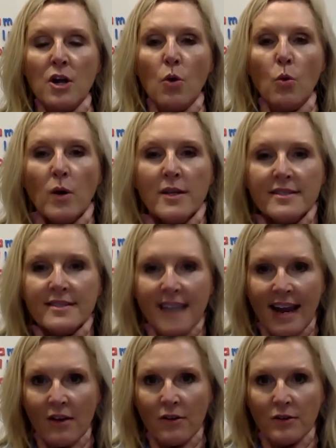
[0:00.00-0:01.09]
What
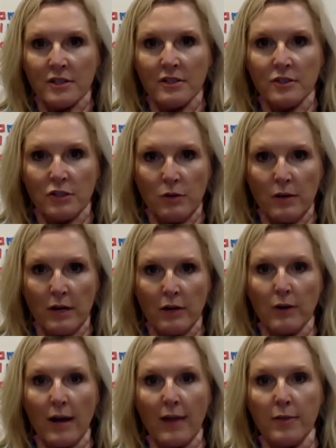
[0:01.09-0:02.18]
sound do you
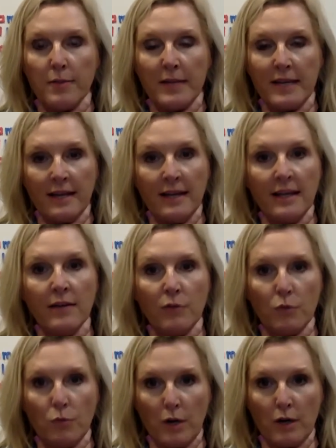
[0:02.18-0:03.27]
hear at the beginning of the
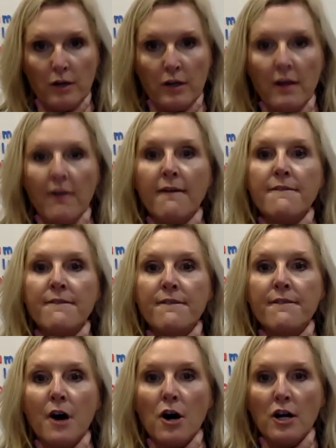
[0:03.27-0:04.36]
word
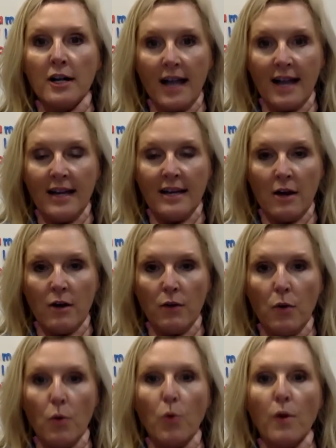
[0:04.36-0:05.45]
volcano
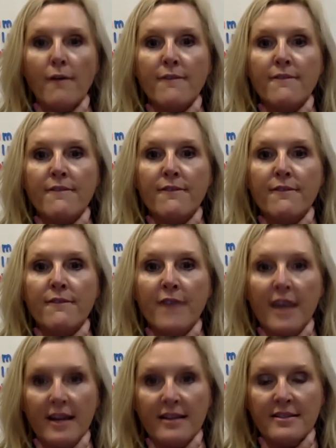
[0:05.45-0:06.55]
or
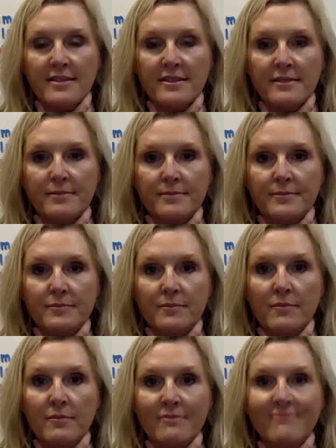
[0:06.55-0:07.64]
vest?
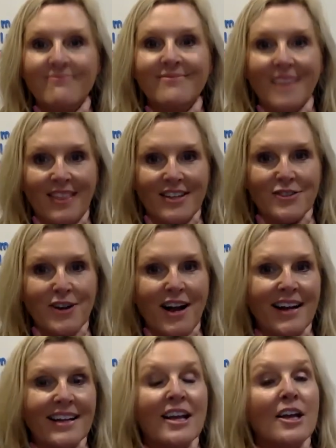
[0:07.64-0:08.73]
That's
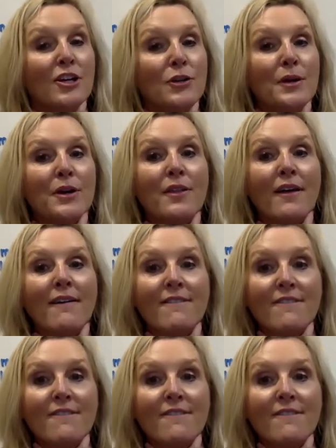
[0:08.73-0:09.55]
right. You hear the